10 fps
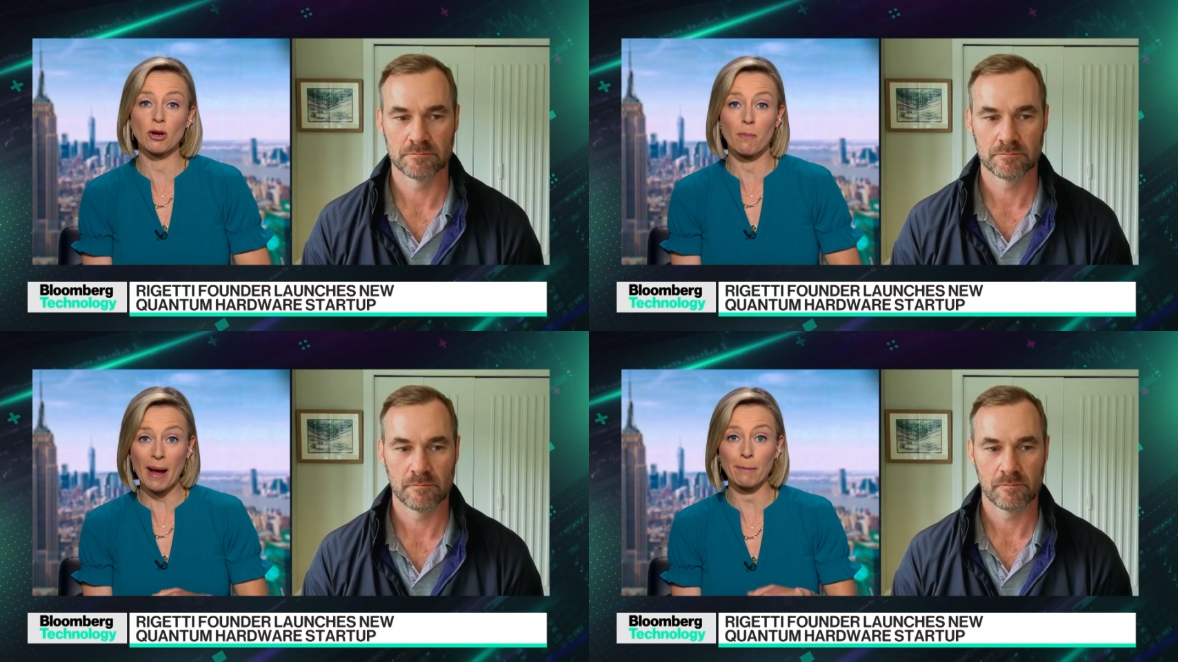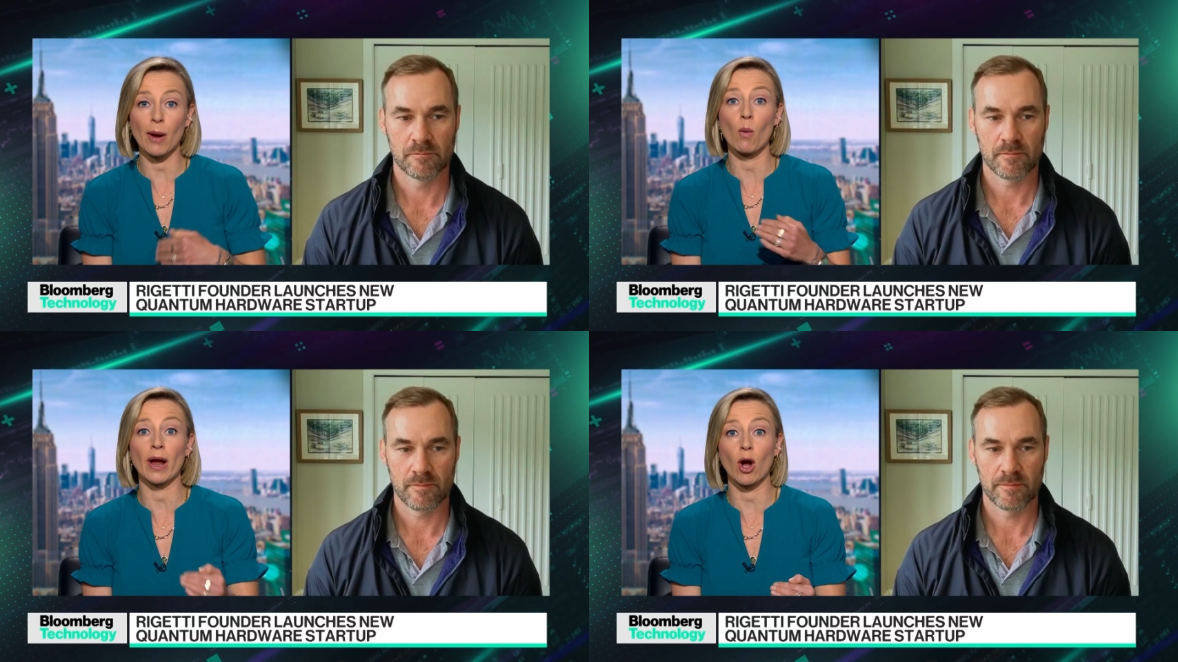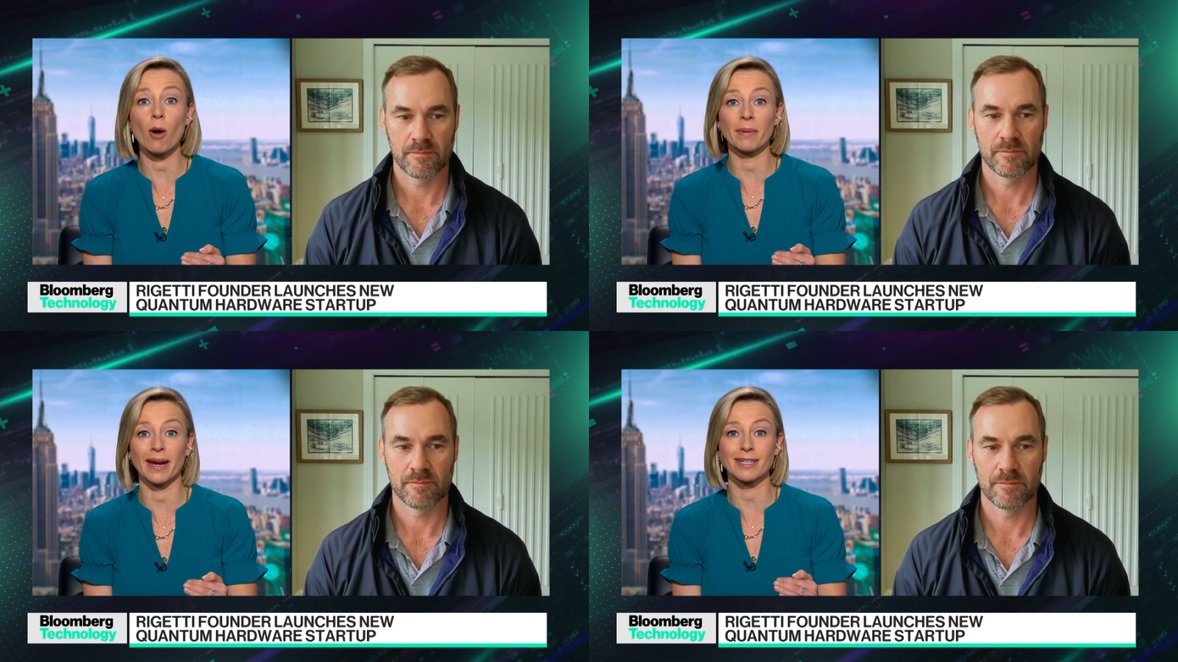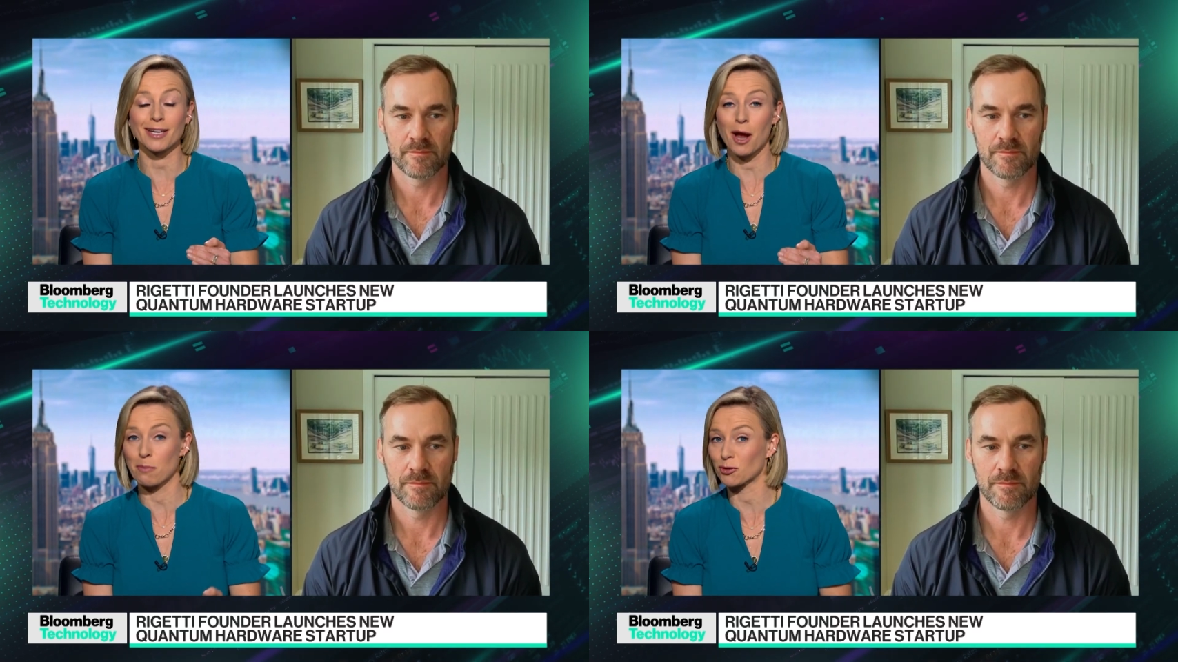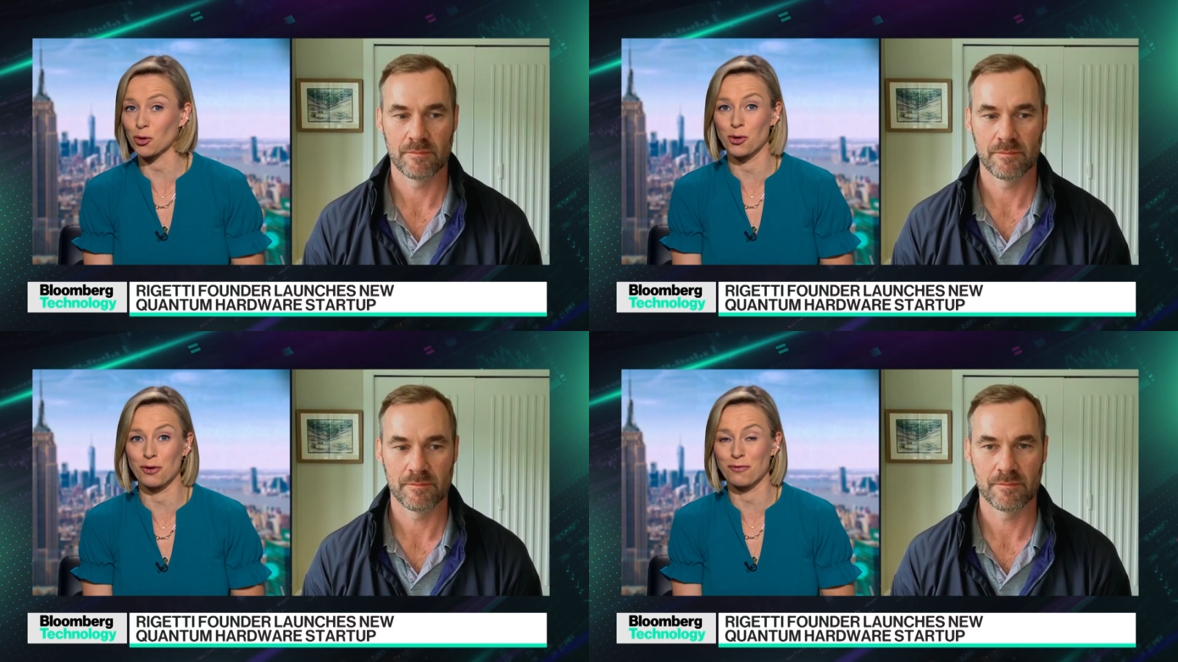Speaker 1: you're backed by Y Combinator. I'm
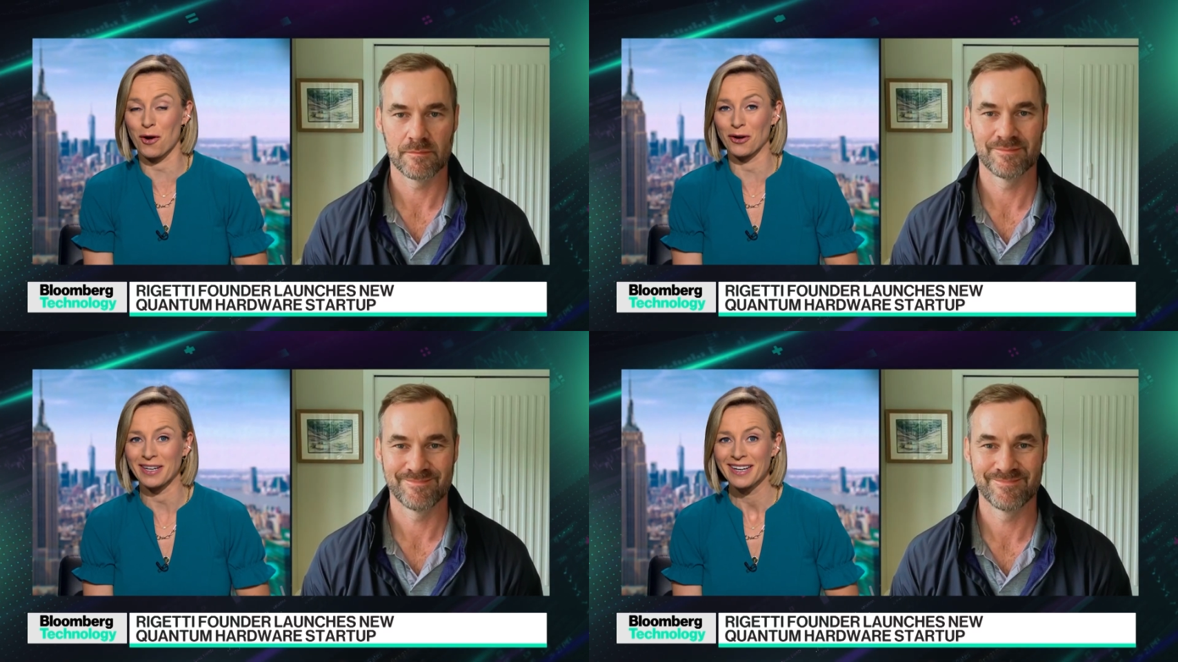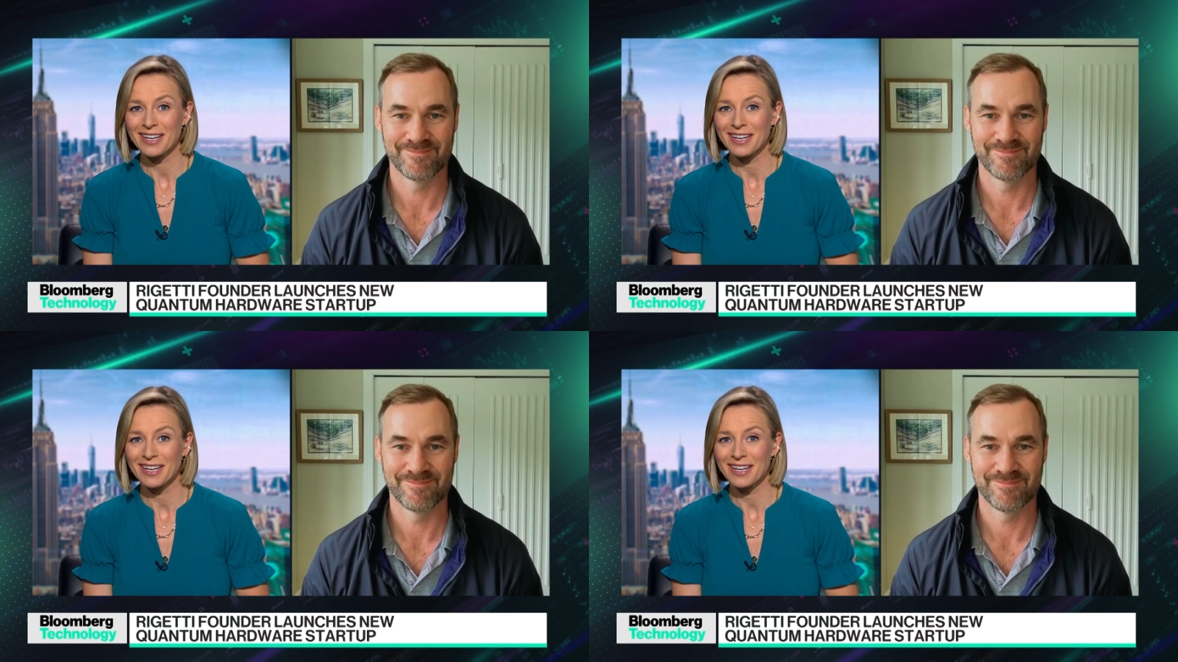sure you've got